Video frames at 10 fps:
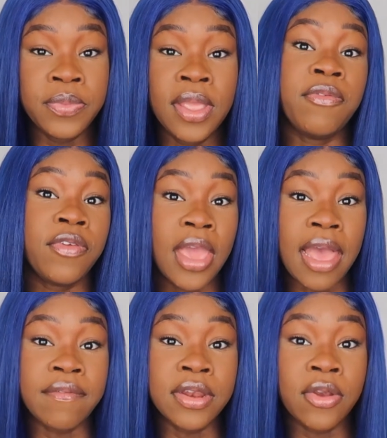If you
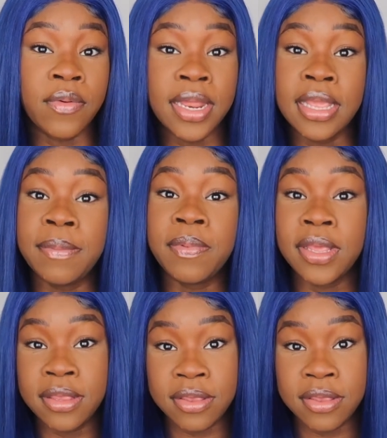haven't already, please